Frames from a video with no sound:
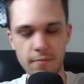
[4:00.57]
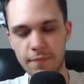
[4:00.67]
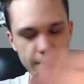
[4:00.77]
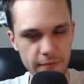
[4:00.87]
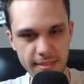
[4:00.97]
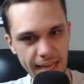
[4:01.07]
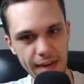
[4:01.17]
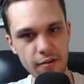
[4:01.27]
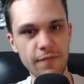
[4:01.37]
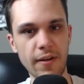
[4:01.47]

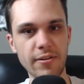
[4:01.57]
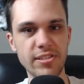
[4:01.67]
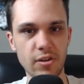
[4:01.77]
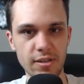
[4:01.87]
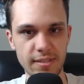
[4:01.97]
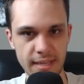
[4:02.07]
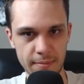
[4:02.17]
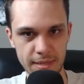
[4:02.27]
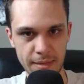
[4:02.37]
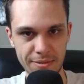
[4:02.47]
standard Fairy Star
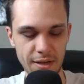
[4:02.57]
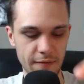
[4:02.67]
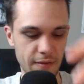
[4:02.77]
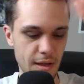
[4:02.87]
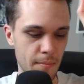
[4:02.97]
setup type stuff.